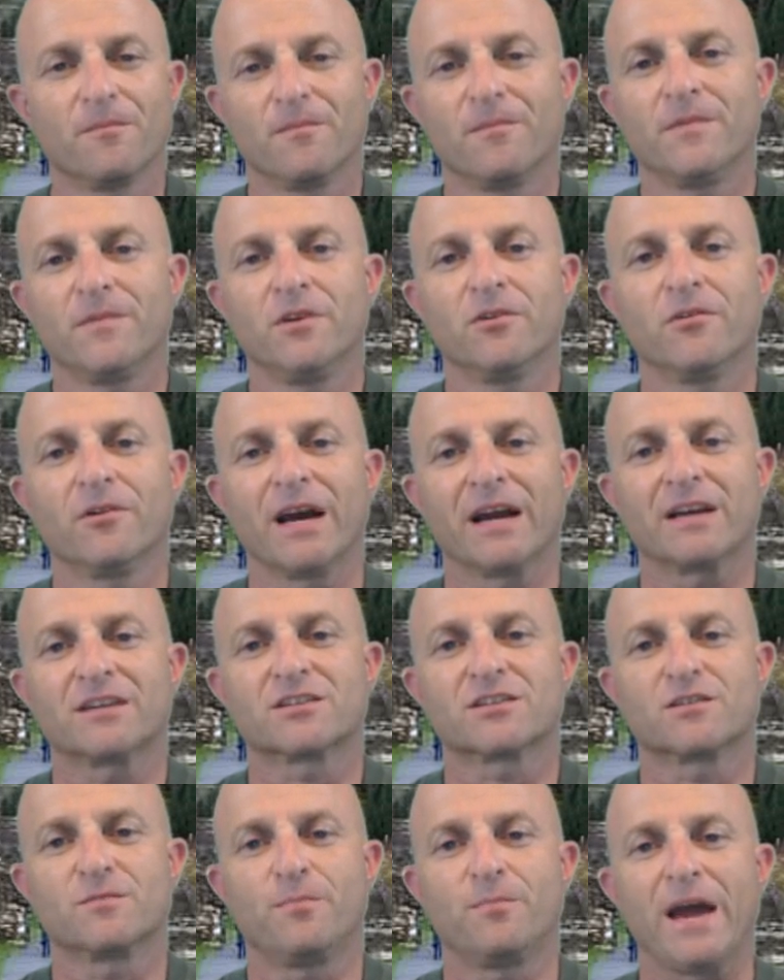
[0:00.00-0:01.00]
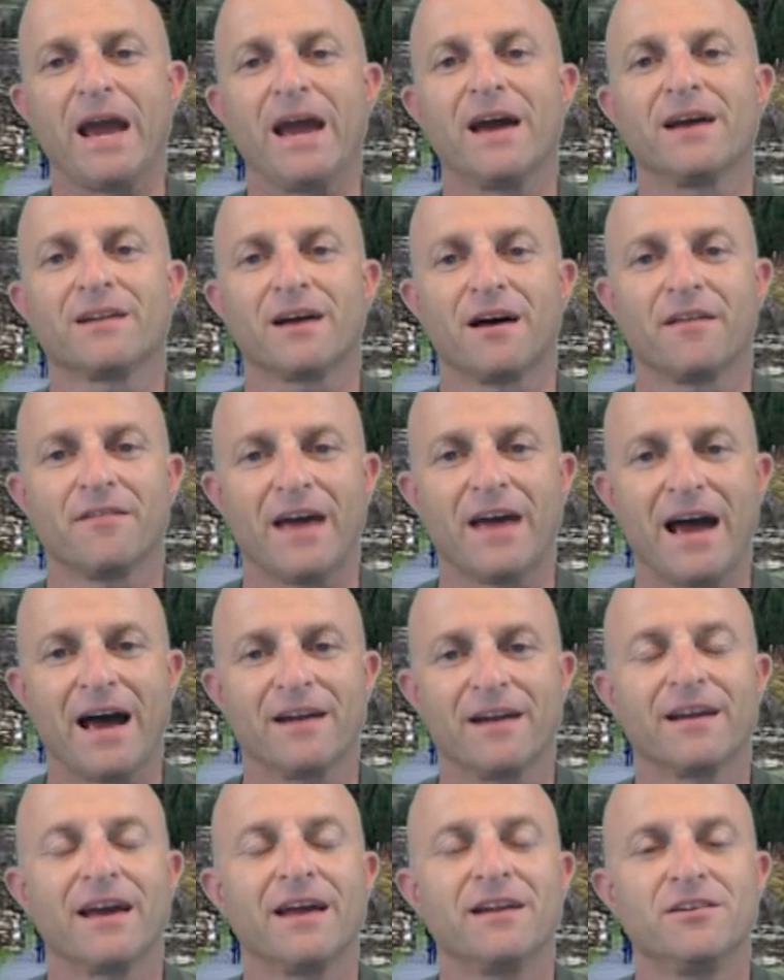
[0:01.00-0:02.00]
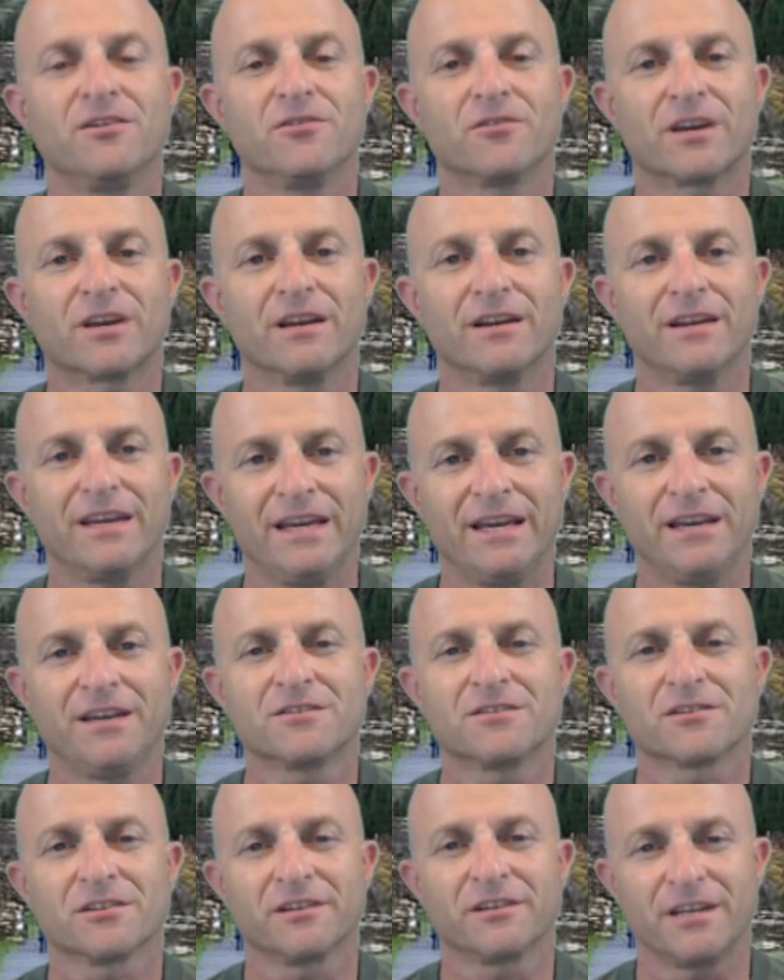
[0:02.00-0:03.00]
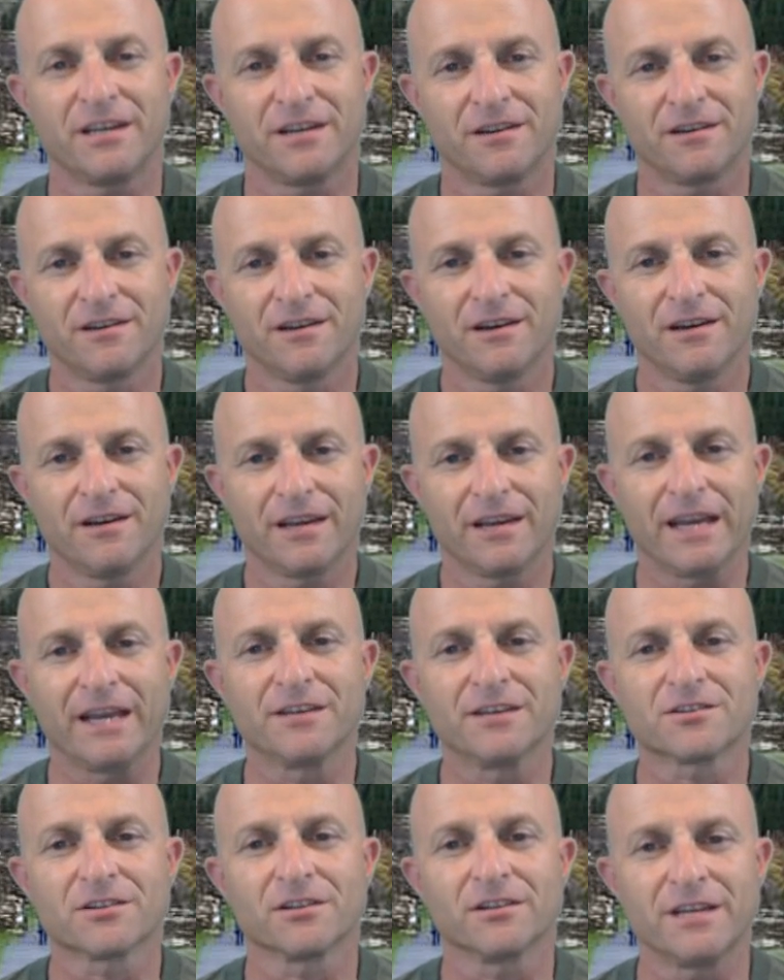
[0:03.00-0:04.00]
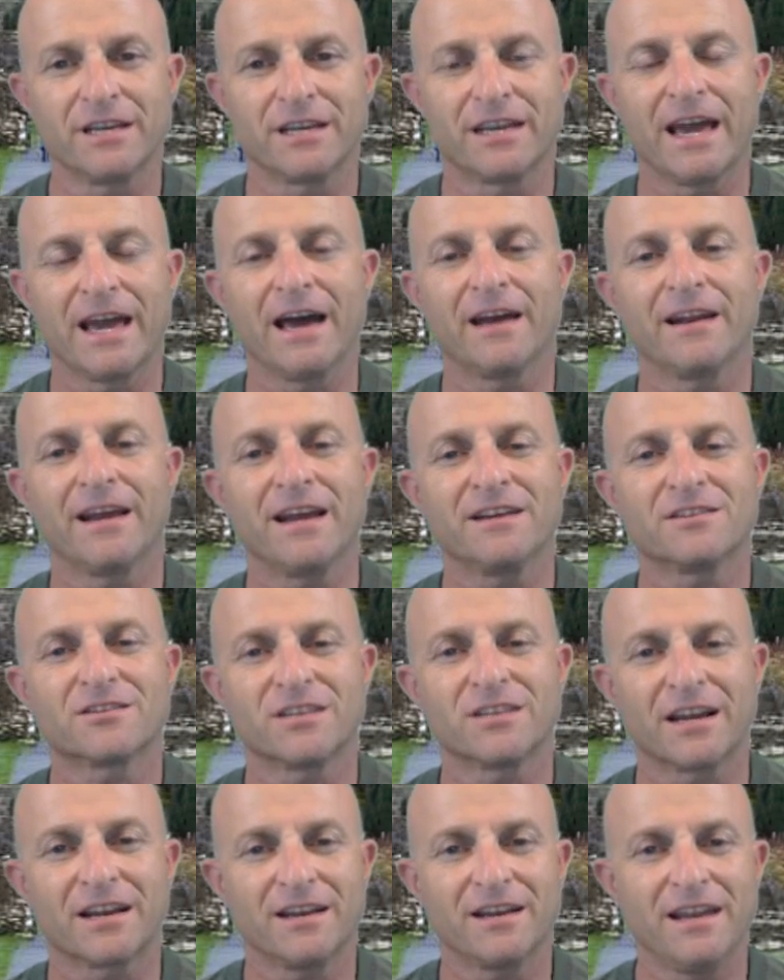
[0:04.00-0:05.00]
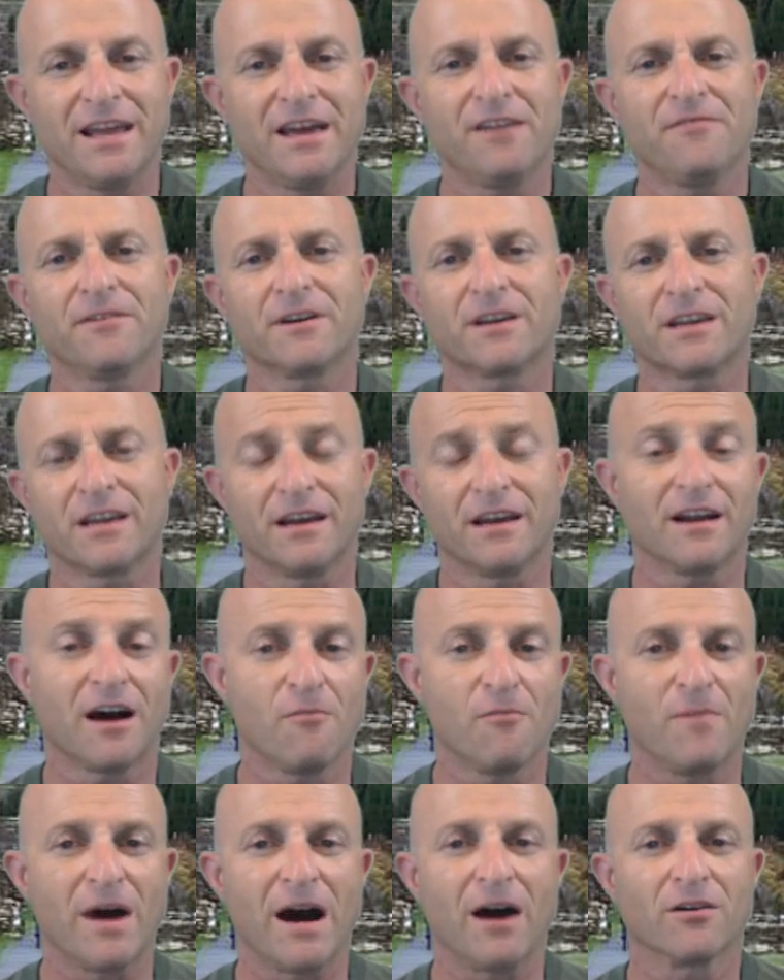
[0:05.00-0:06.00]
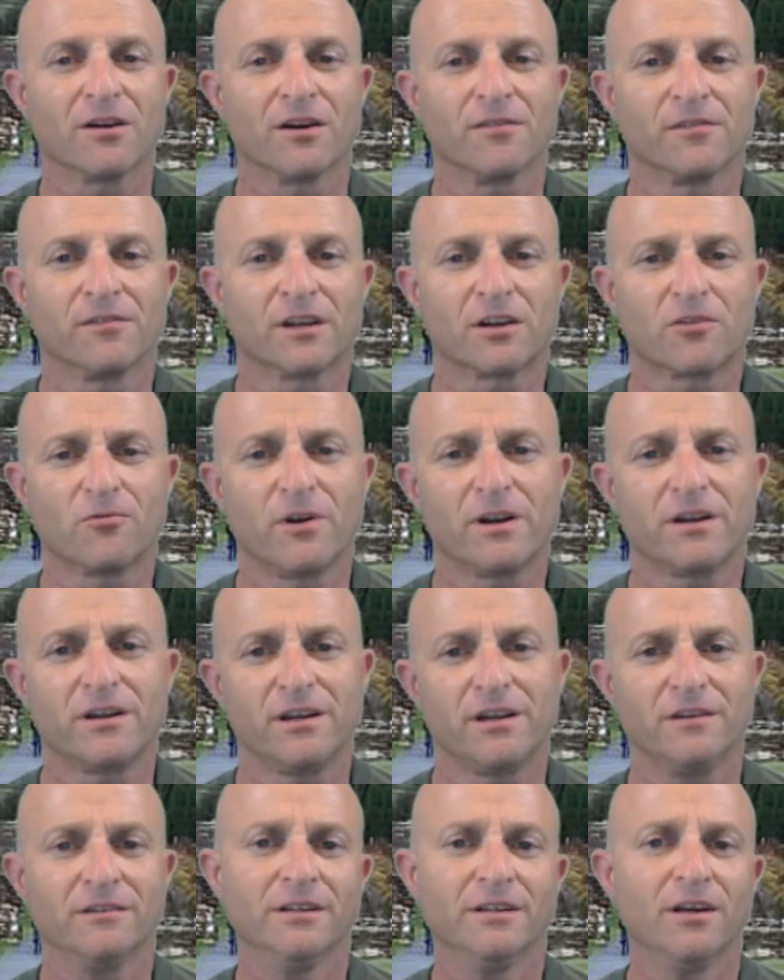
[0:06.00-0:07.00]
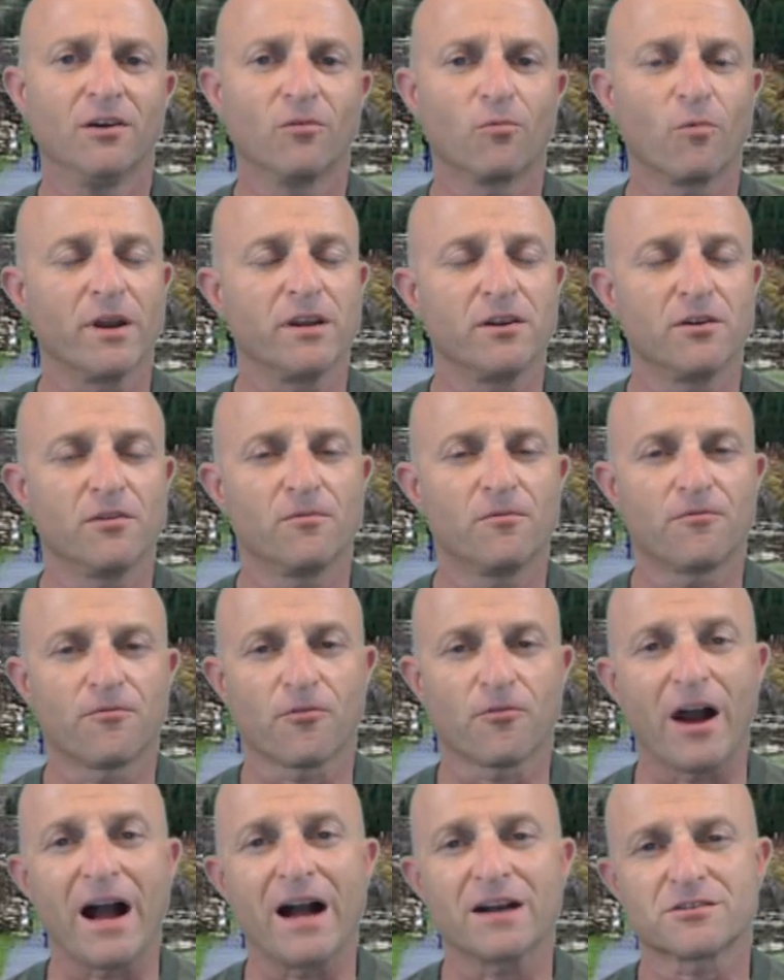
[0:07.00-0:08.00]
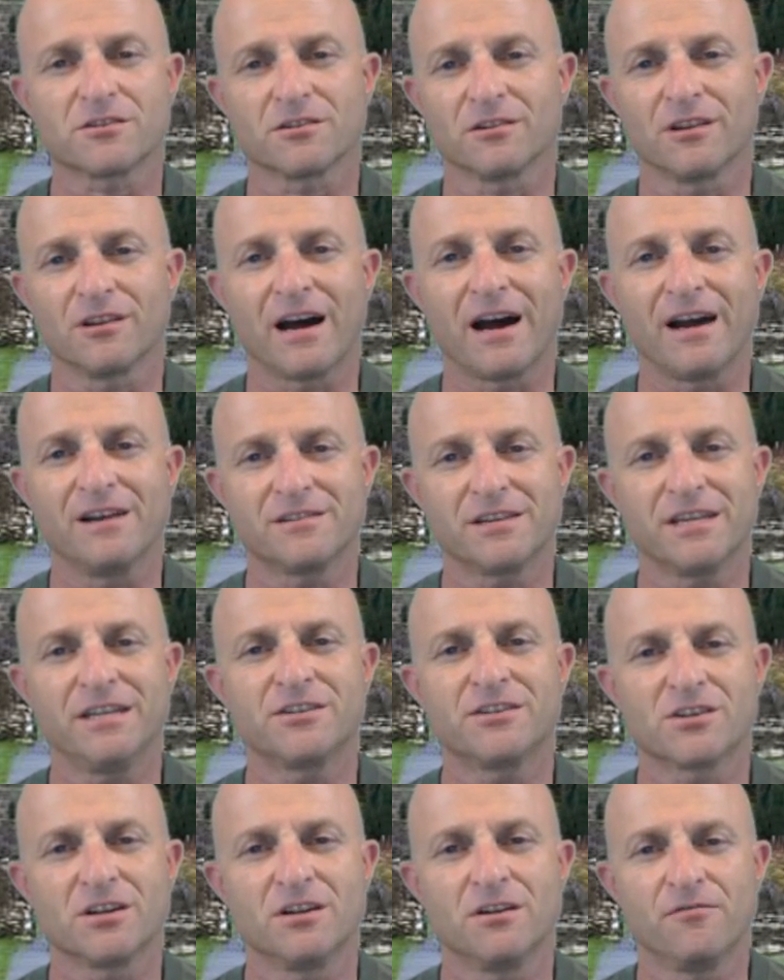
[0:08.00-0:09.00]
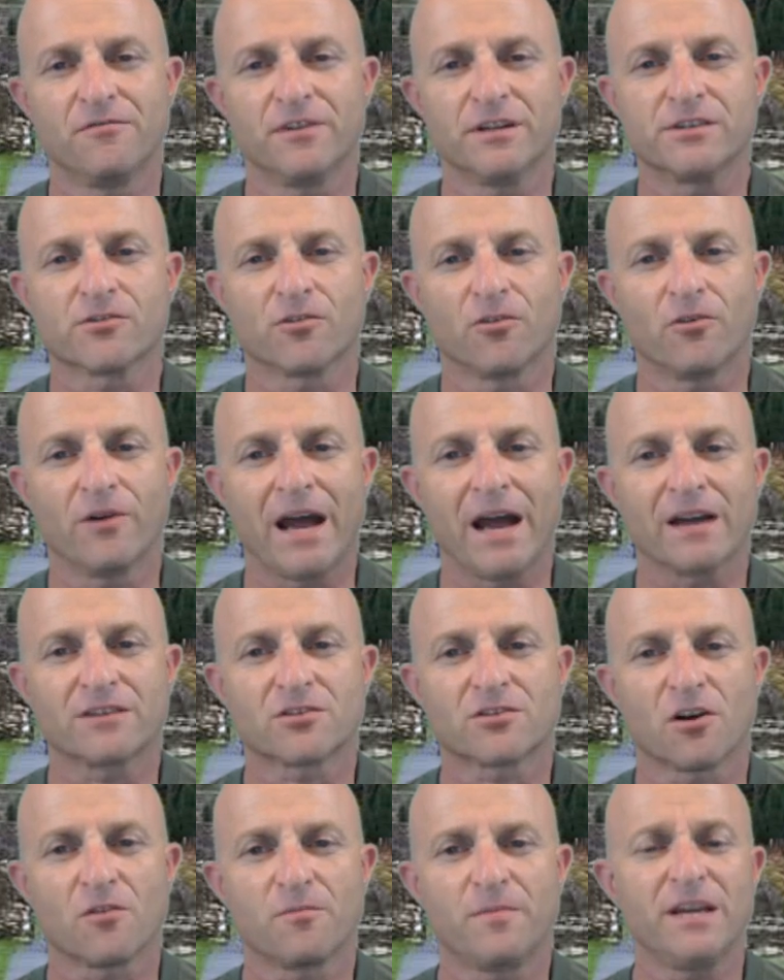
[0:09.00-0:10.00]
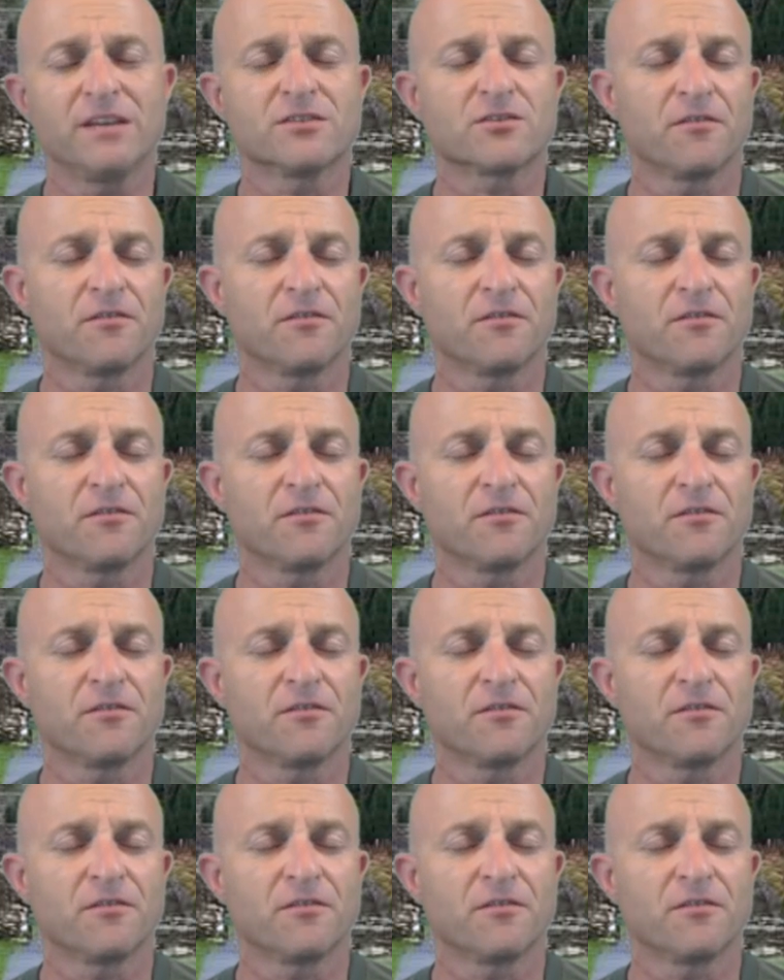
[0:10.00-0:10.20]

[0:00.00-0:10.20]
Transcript: you expand on that, and you can easily get a significant amount of liquidity when you fractionalize each individual XRP.